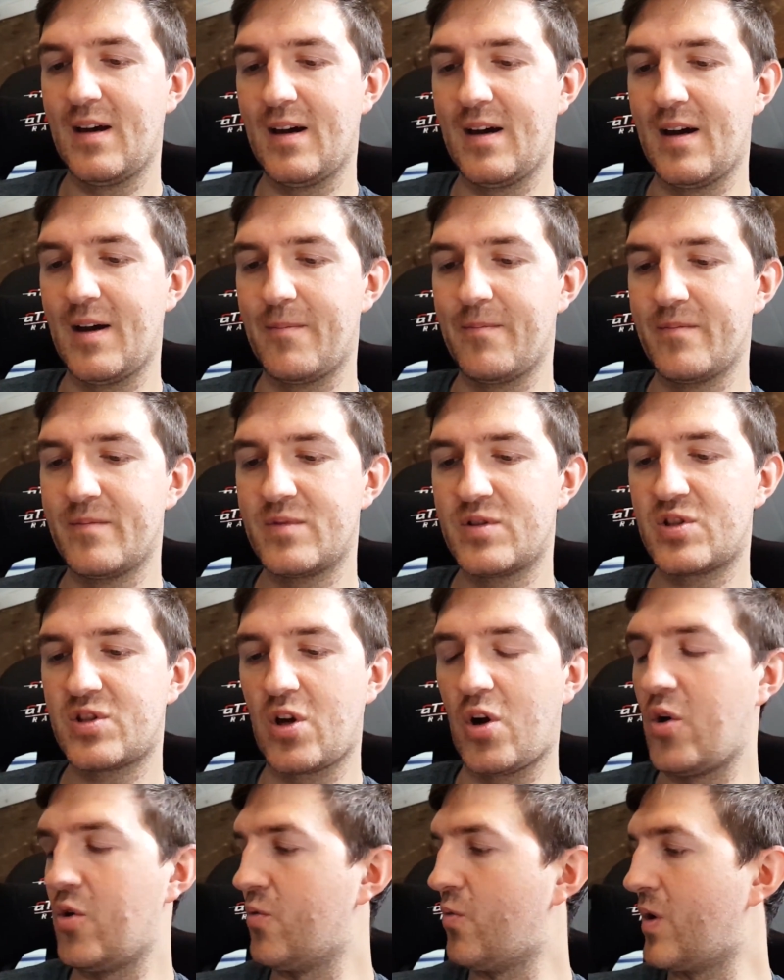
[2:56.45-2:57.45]
Um,
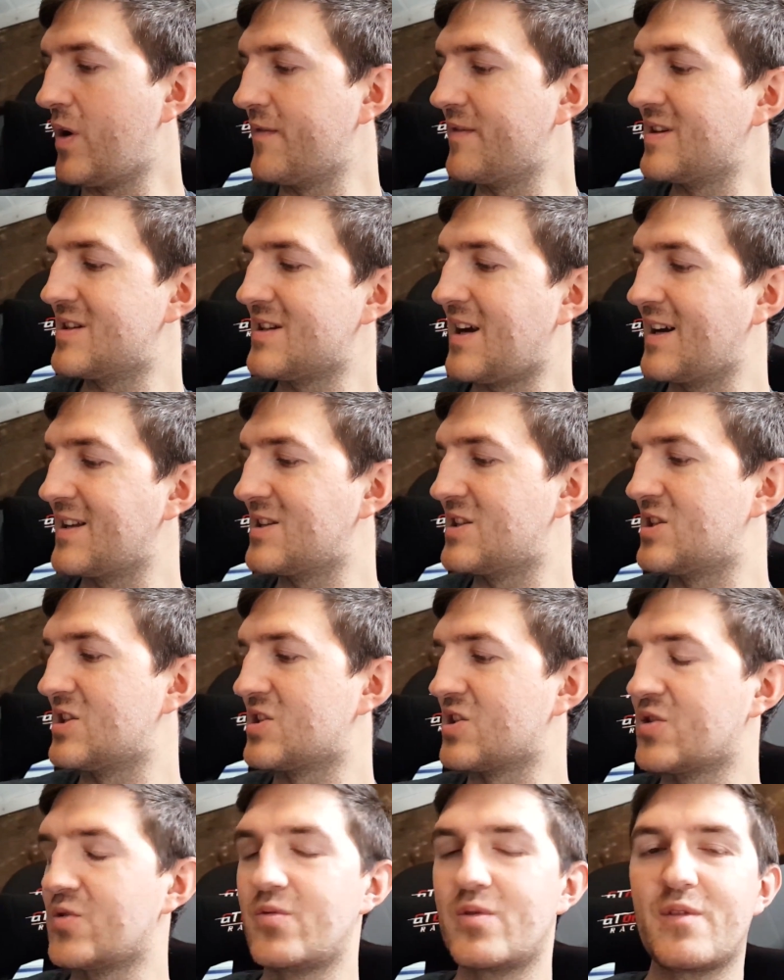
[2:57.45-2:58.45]
so what I've decided to
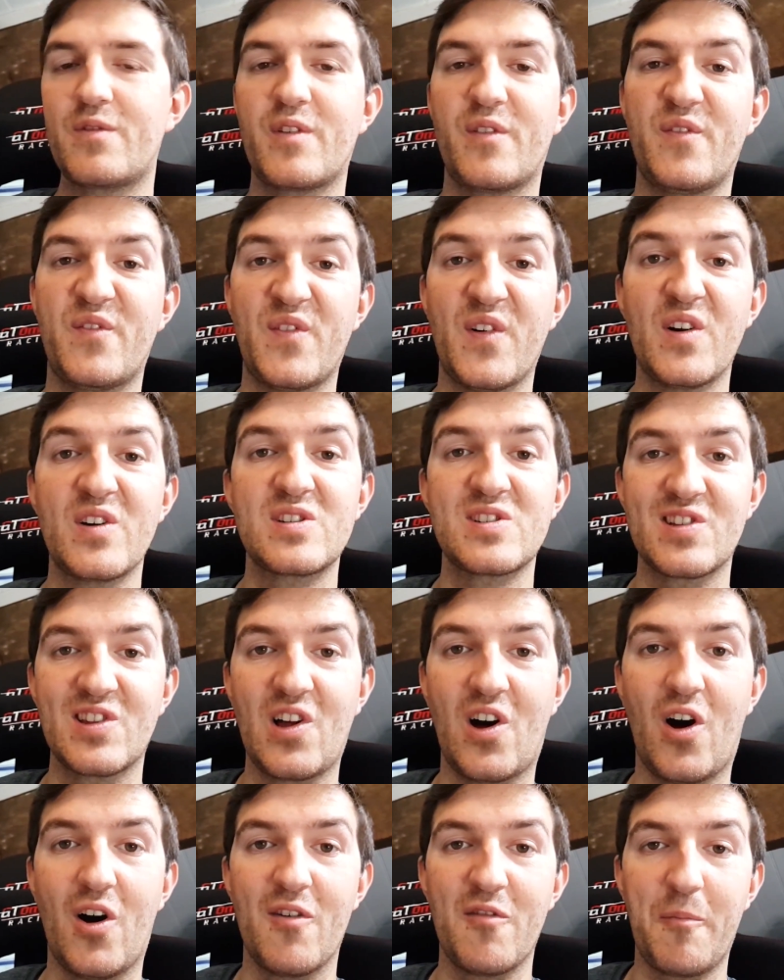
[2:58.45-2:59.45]
do with the first
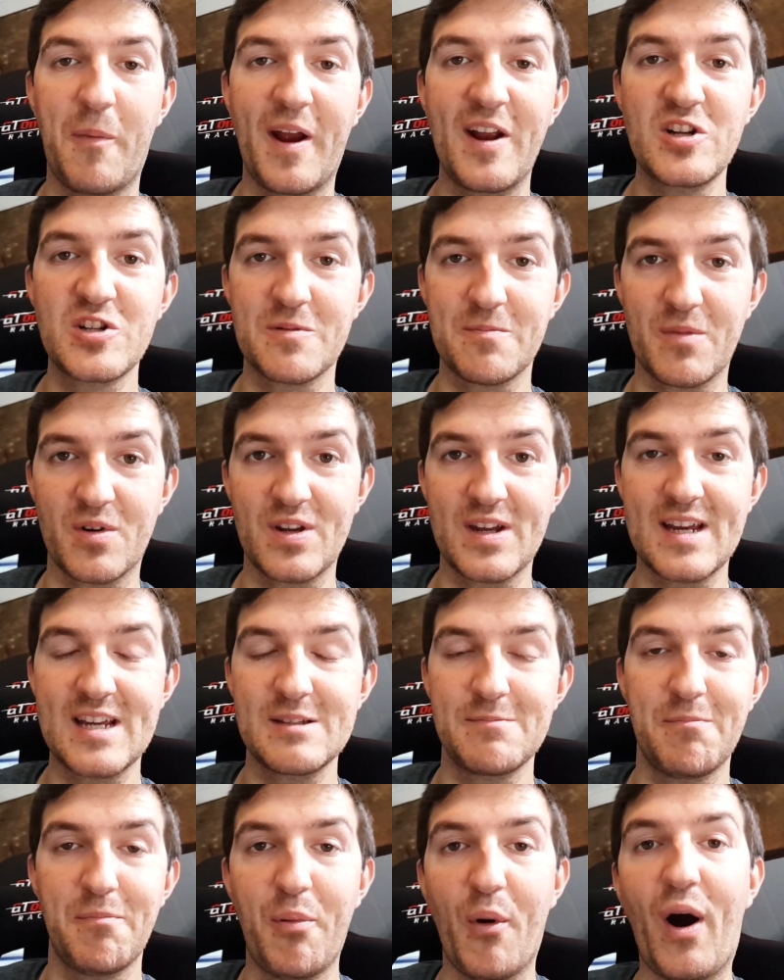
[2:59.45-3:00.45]
lot of Patreon money
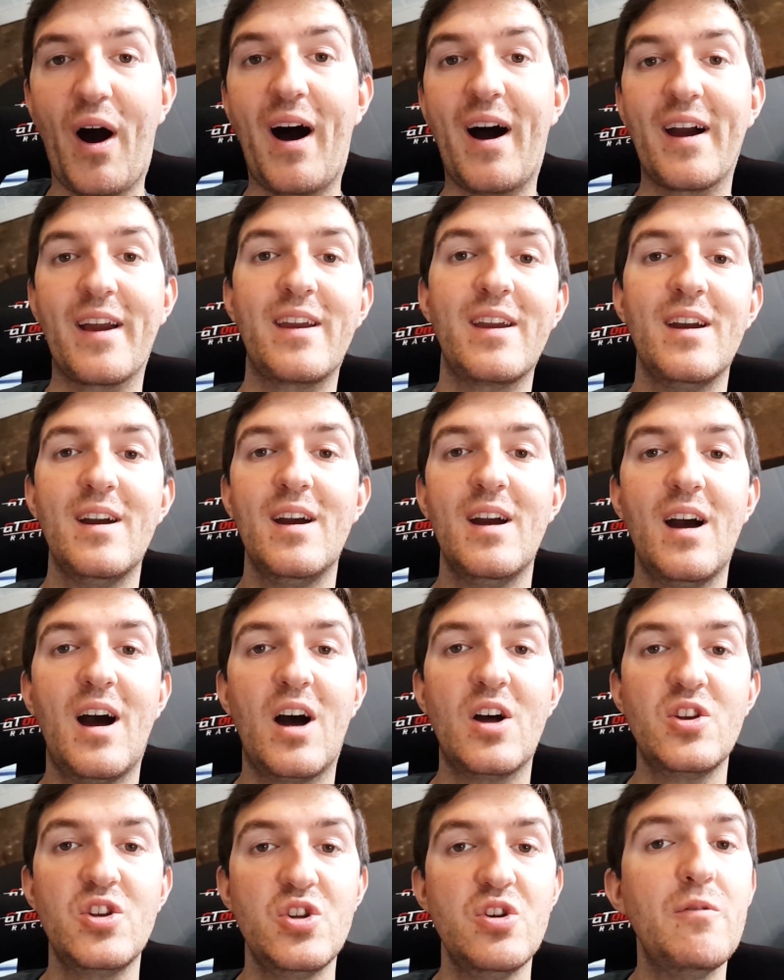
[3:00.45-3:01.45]
is buy
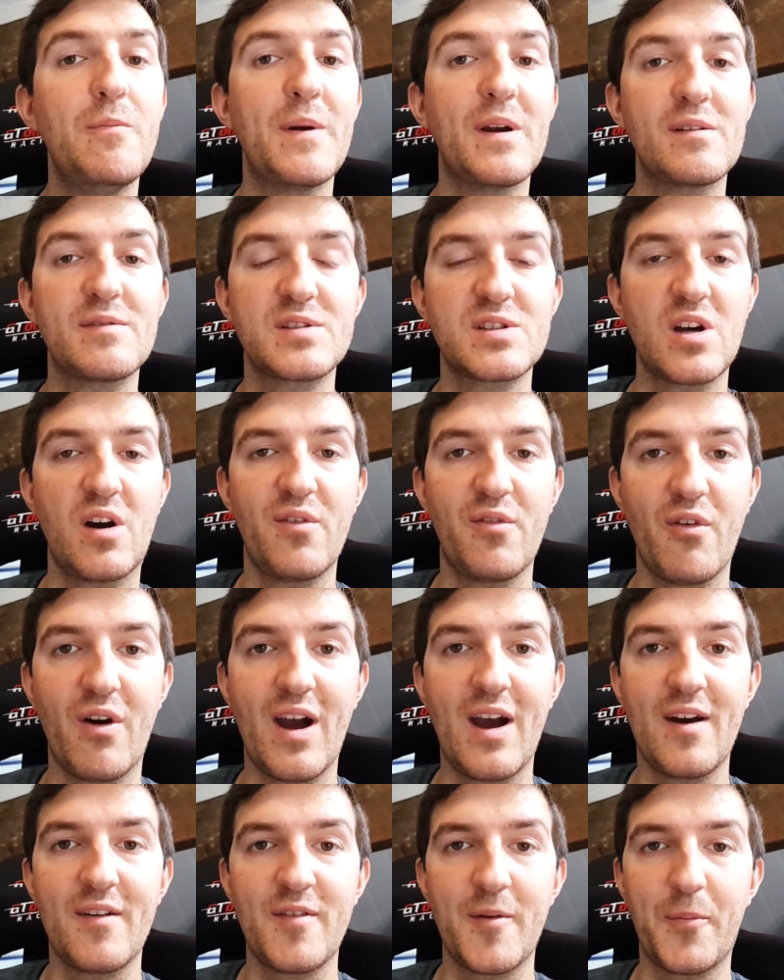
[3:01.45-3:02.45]
a new bit of
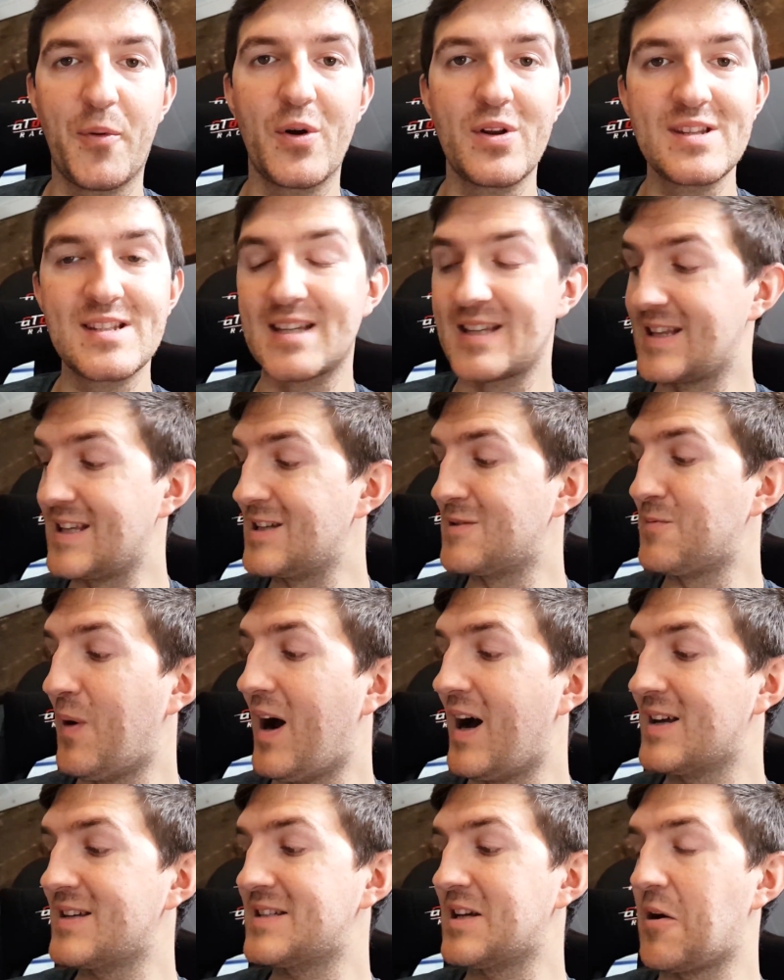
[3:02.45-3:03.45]
software for printing
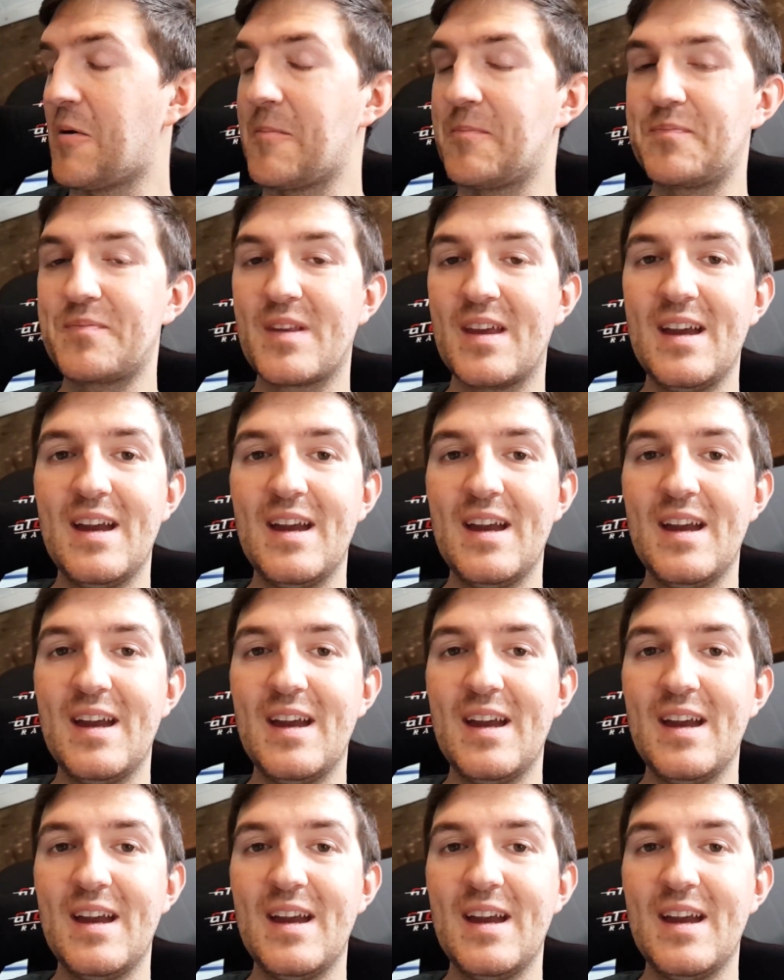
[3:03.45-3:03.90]
parts out.